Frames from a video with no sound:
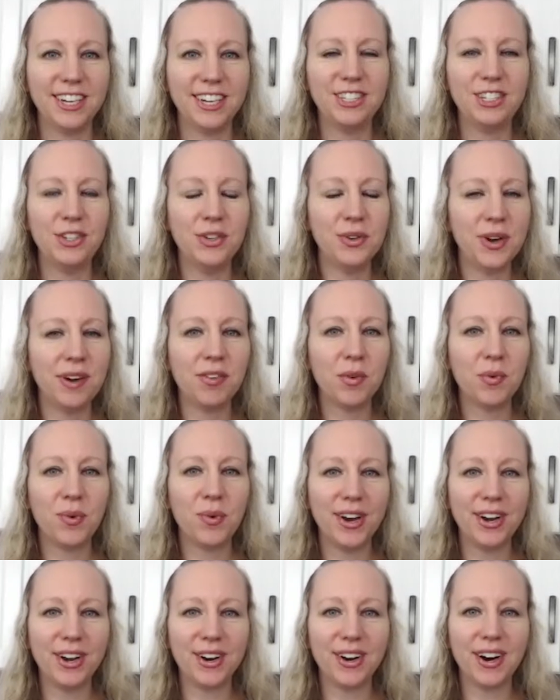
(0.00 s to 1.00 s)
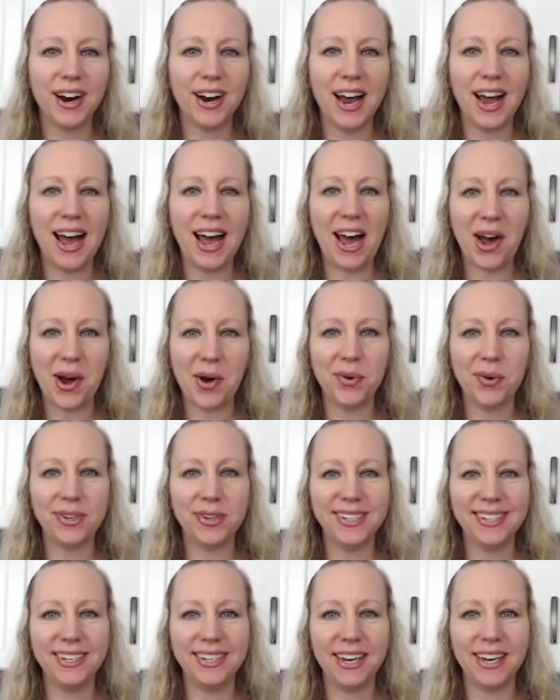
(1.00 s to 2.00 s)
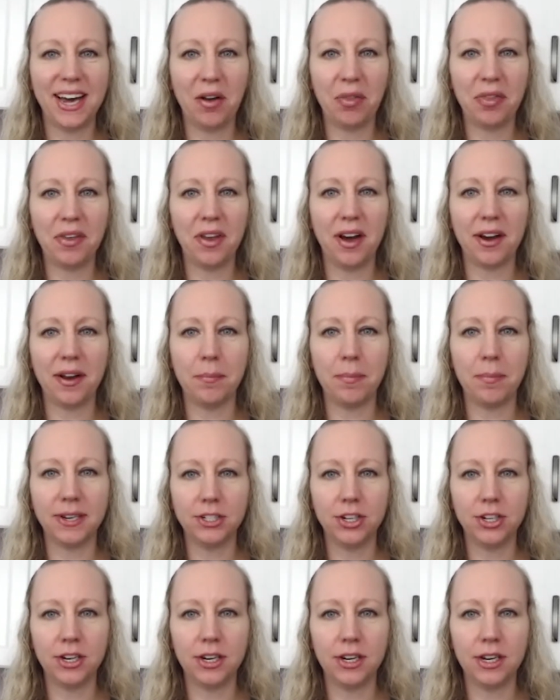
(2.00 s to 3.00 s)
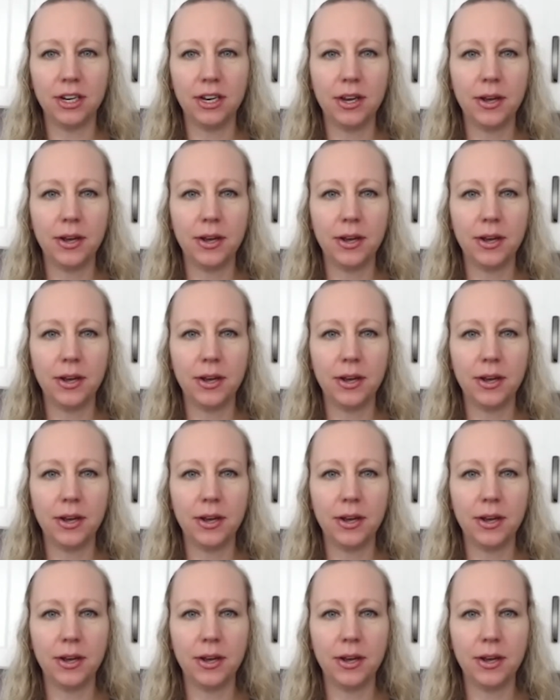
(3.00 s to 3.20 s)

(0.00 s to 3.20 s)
Do you ever wonder how to eat healthy on a budget?